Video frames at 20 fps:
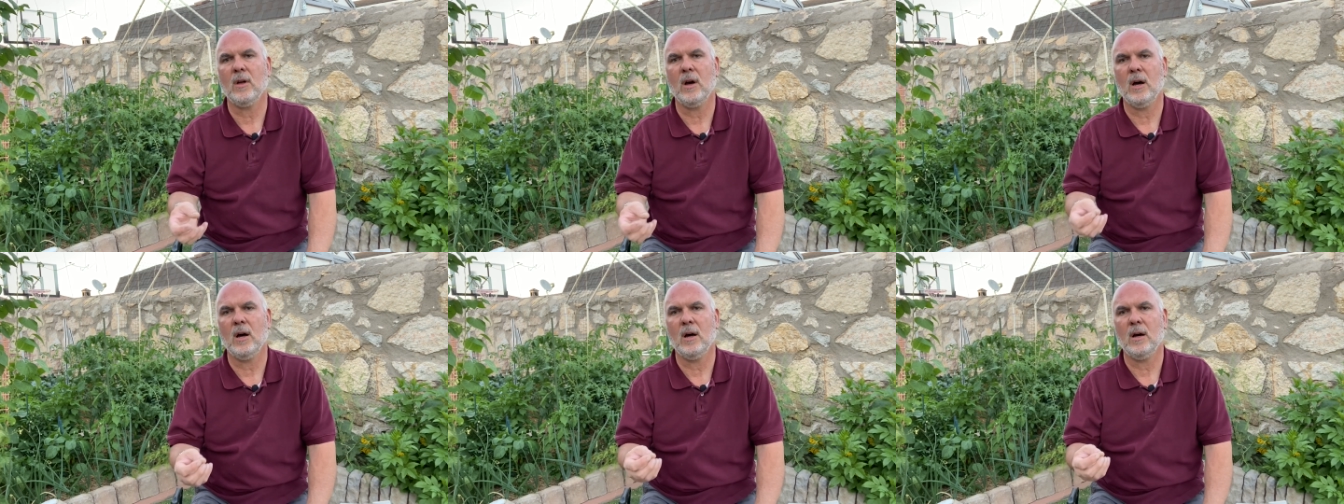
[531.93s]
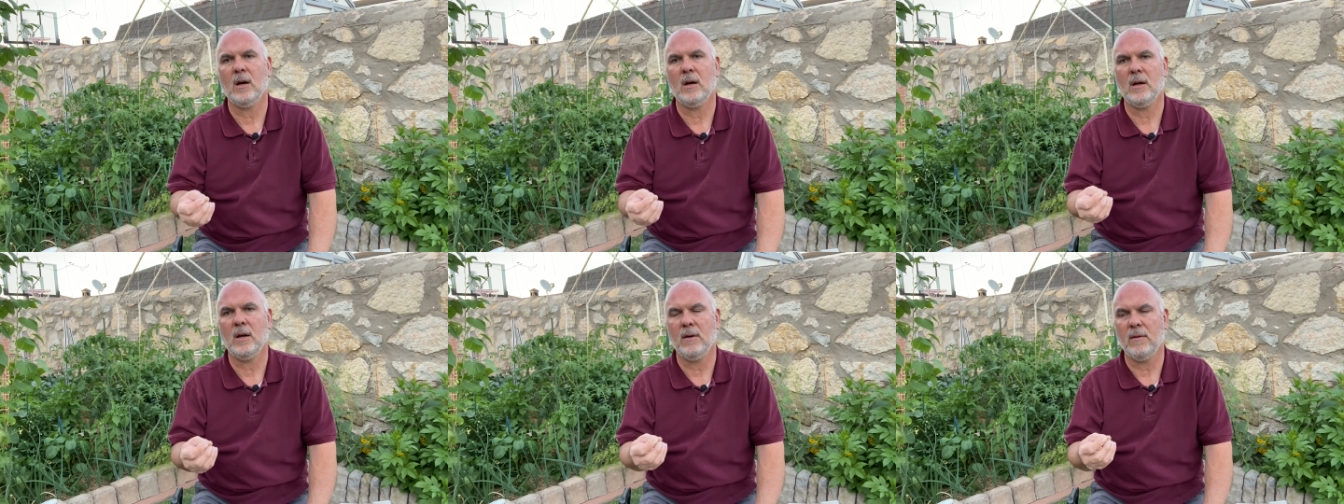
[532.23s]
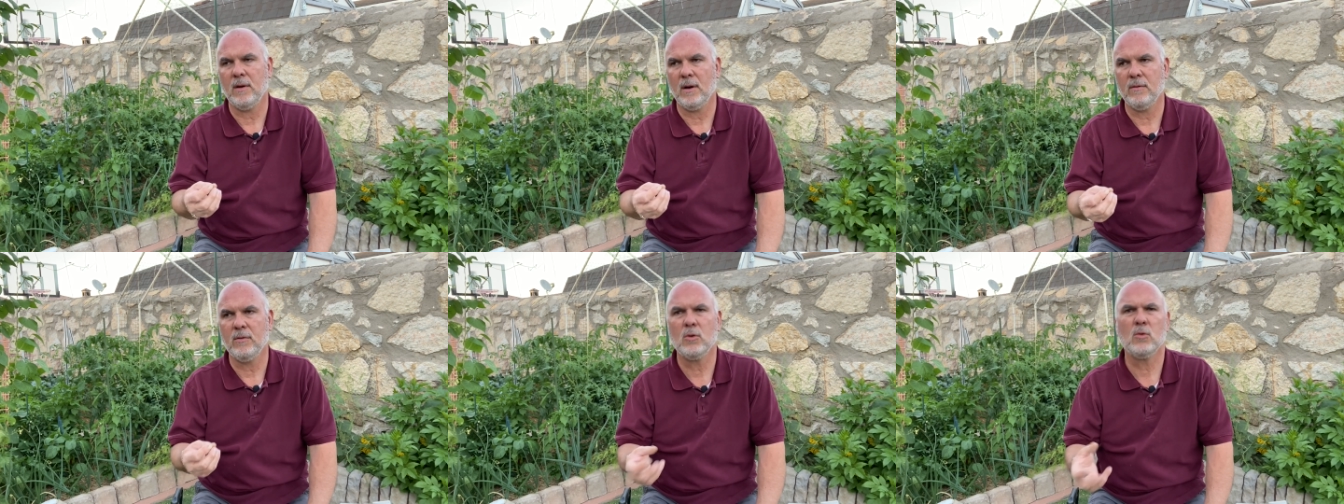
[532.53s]
uh,
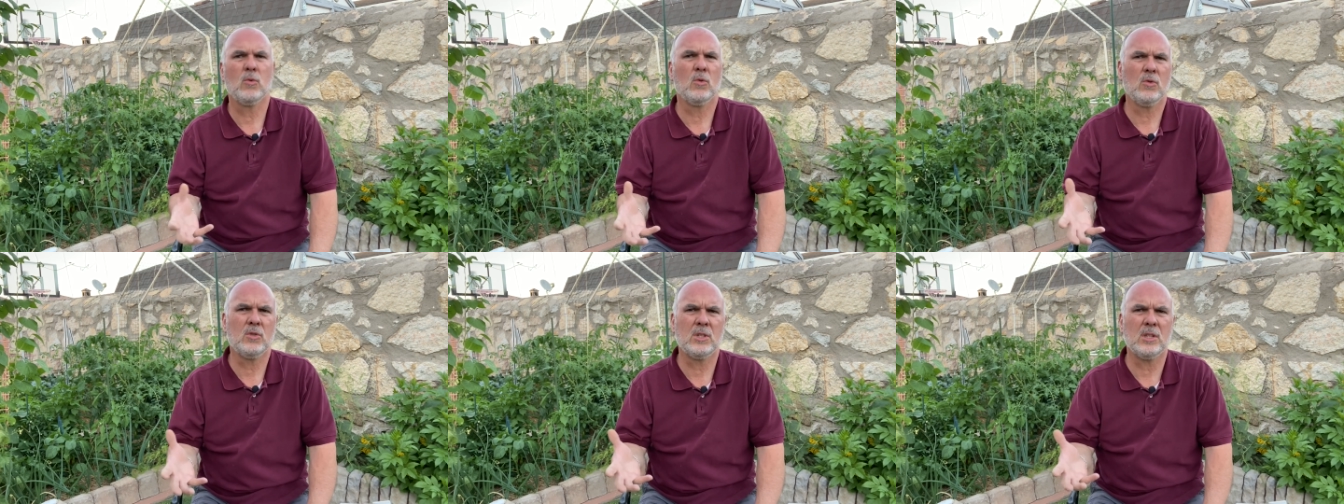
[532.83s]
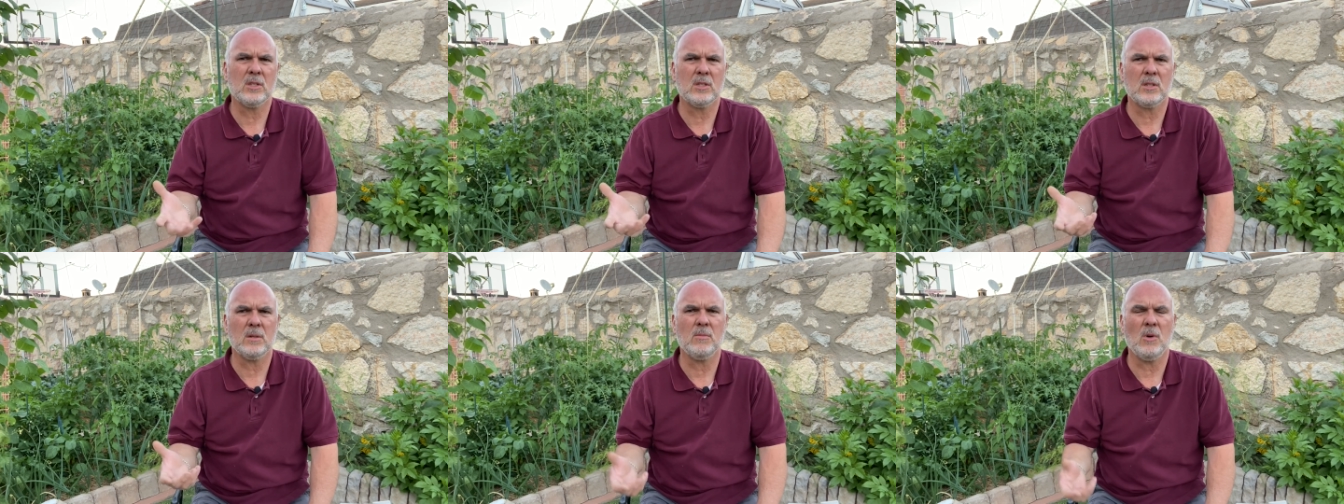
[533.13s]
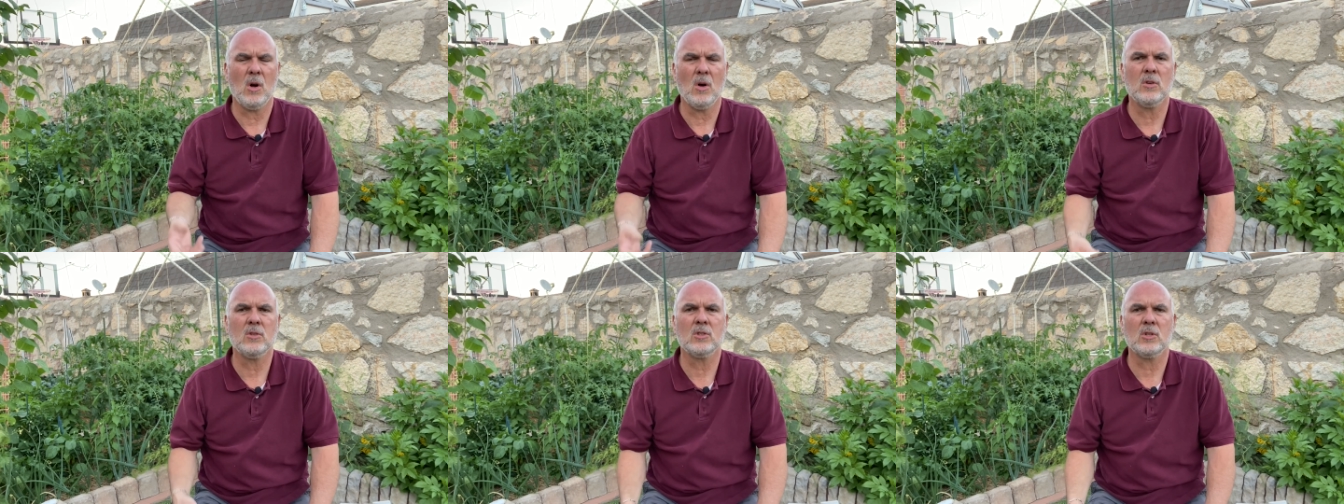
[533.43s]
of the root system
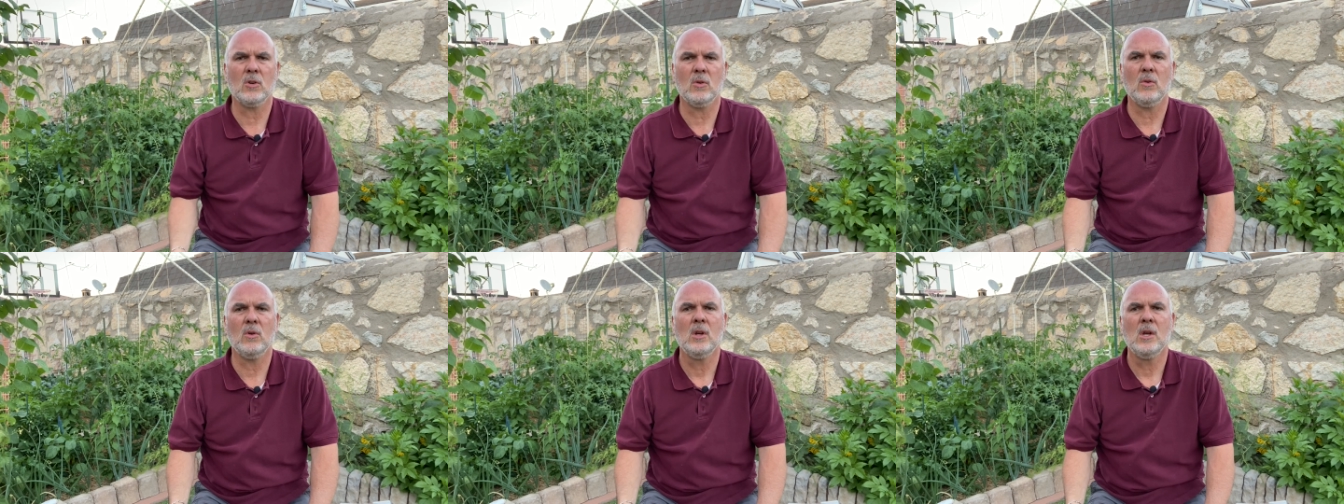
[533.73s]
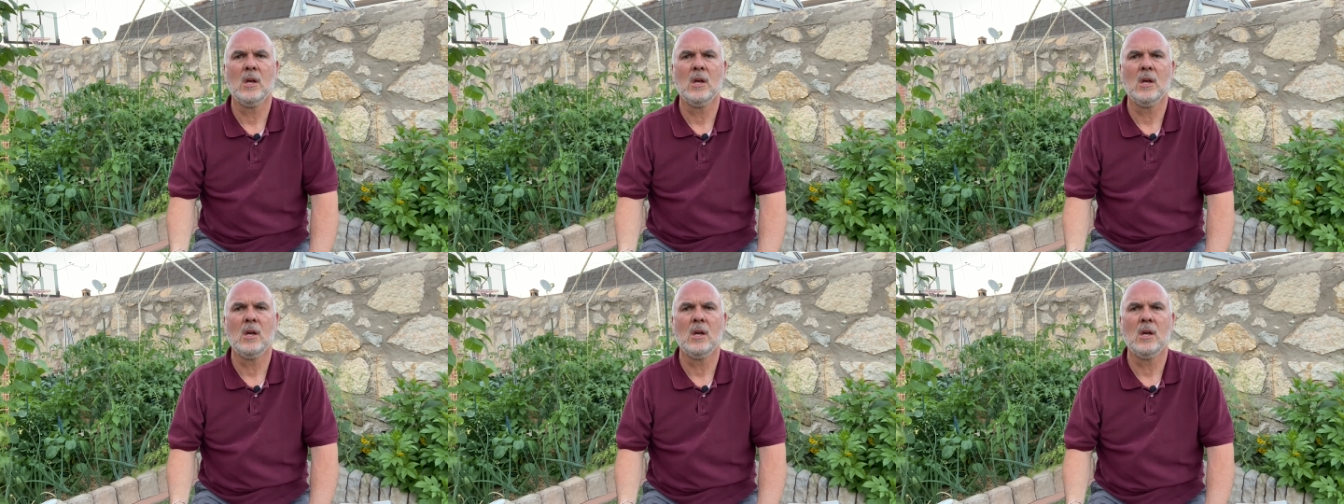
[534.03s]
also